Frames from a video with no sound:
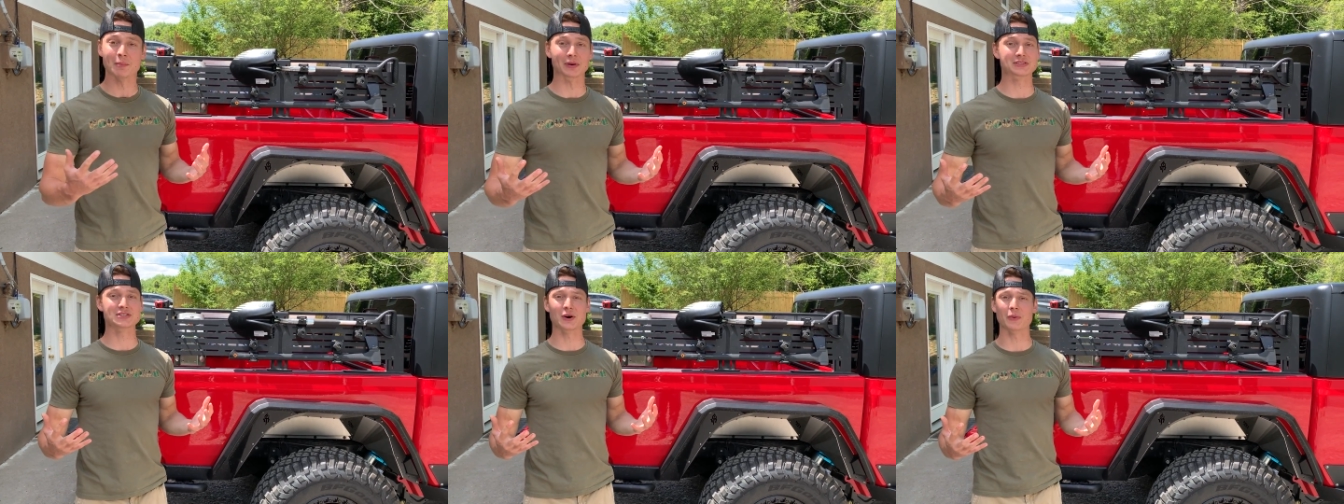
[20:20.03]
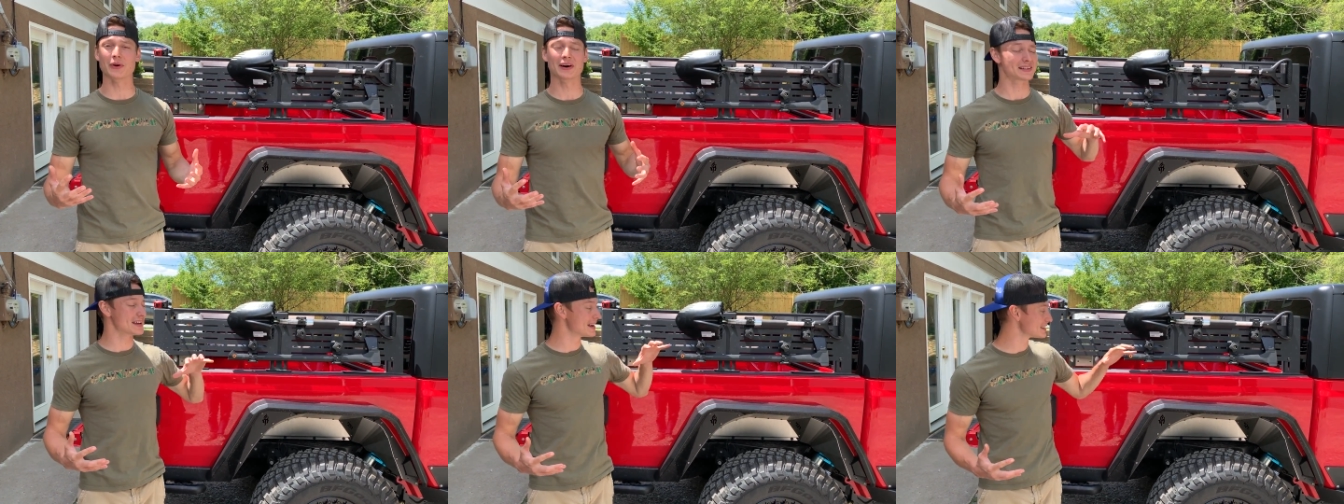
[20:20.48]
But you know what?
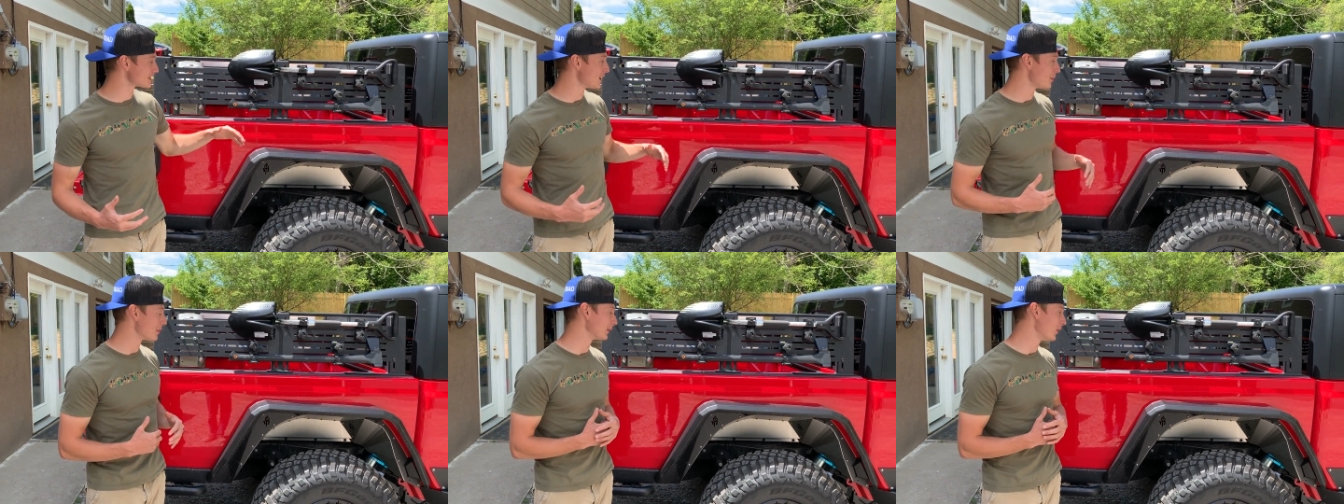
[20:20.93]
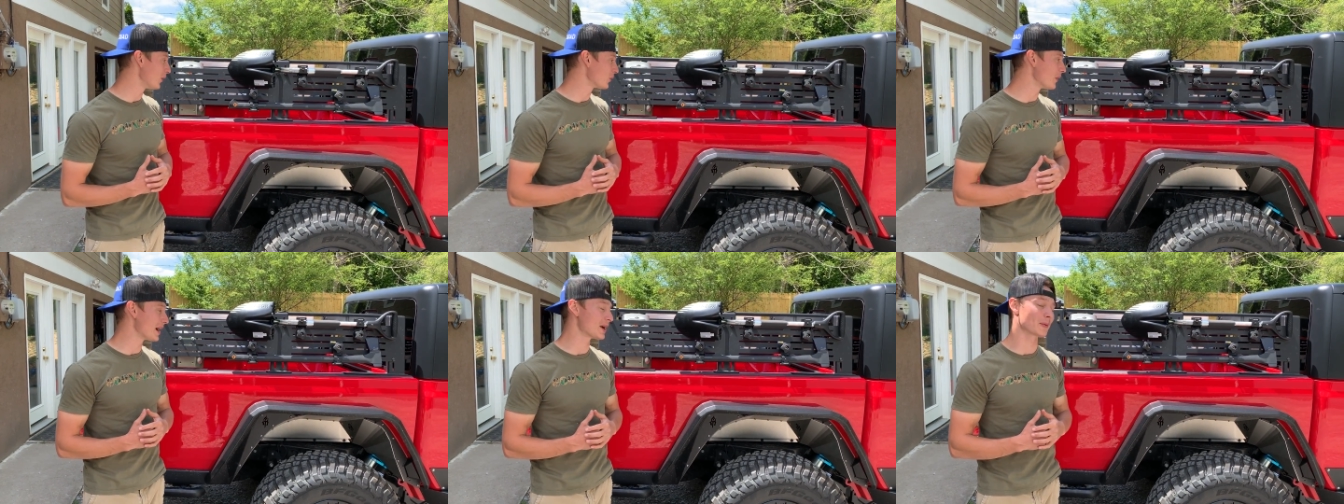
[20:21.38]
It has come a long
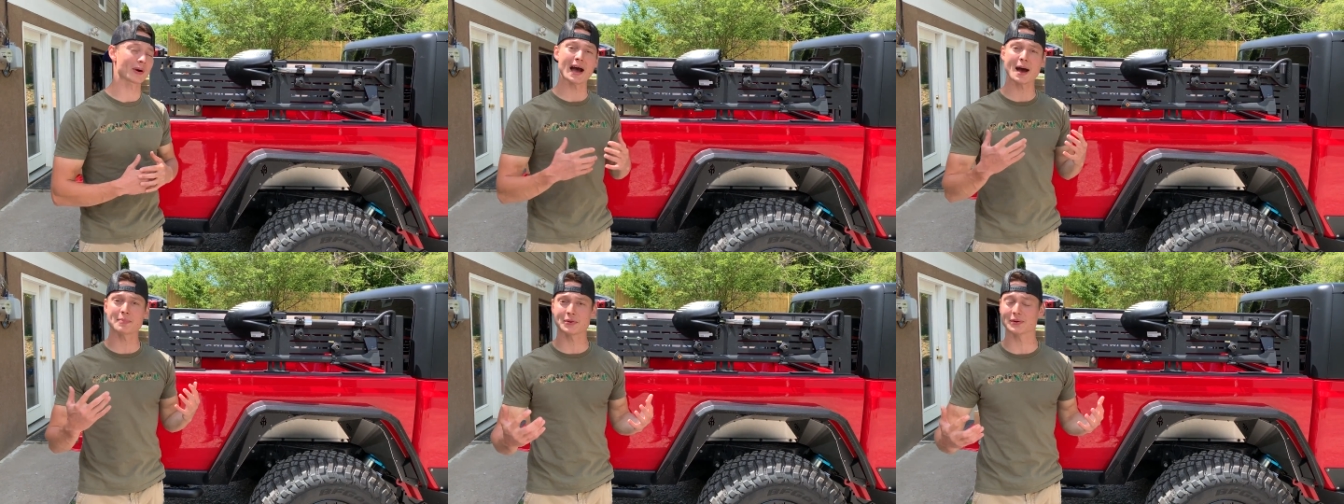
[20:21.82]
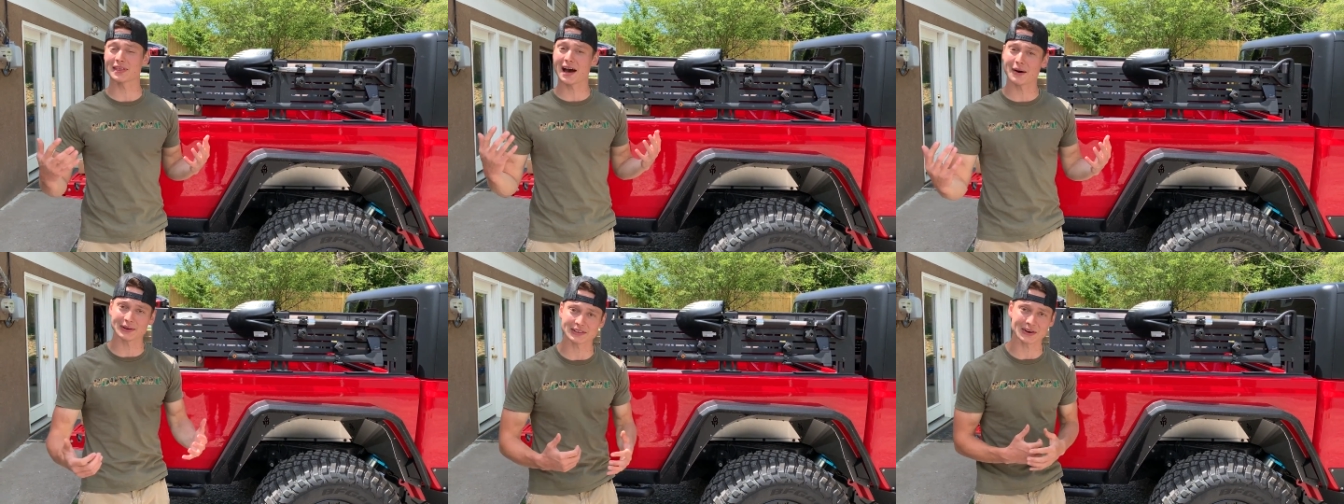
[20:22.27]
way, and we're happy with
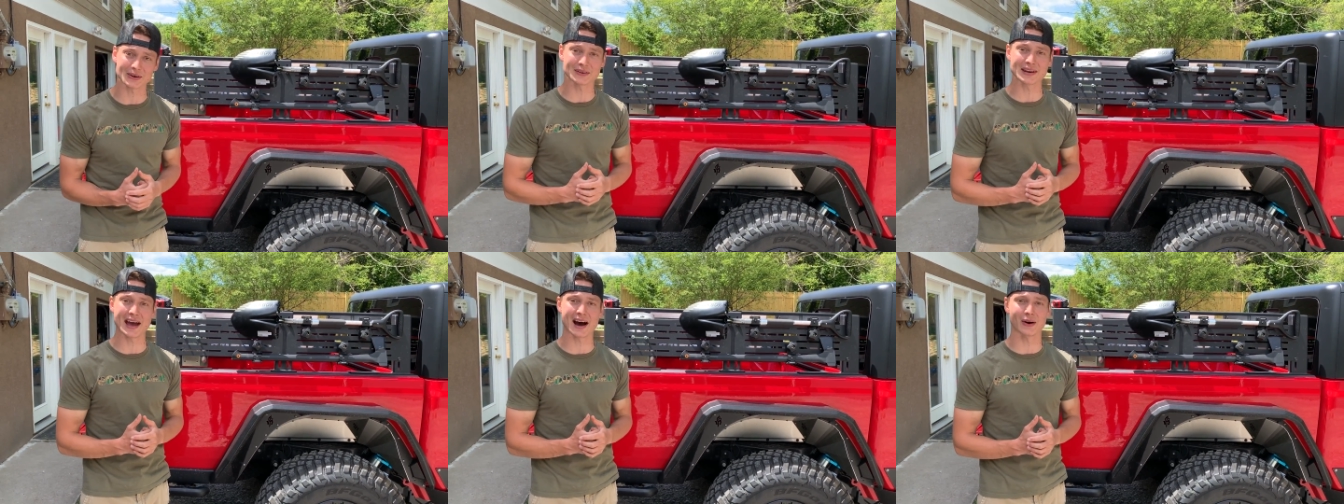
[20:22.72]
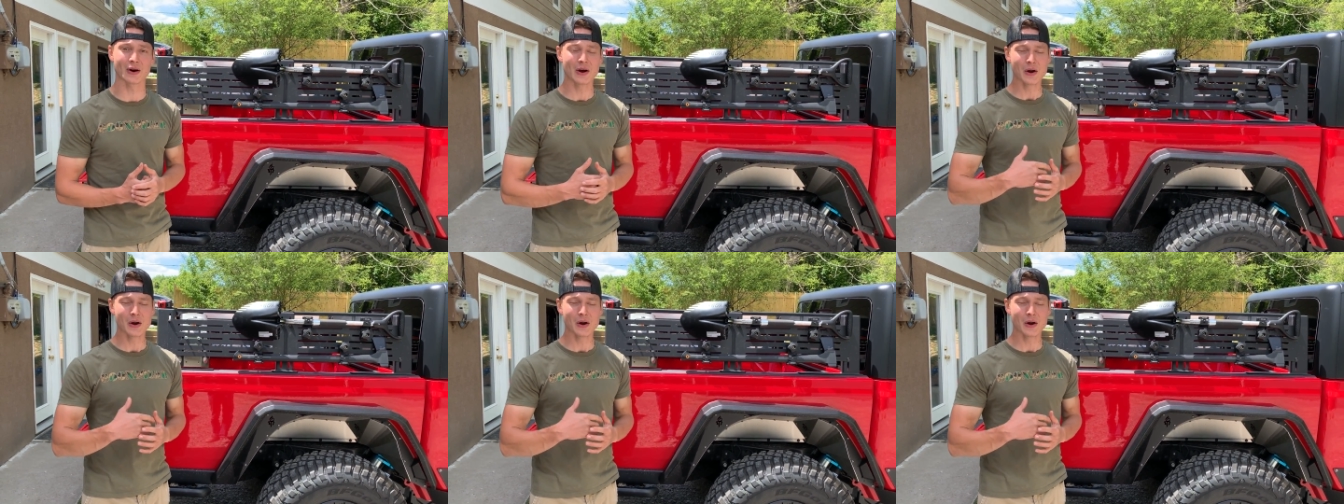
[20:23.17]
how it turned out.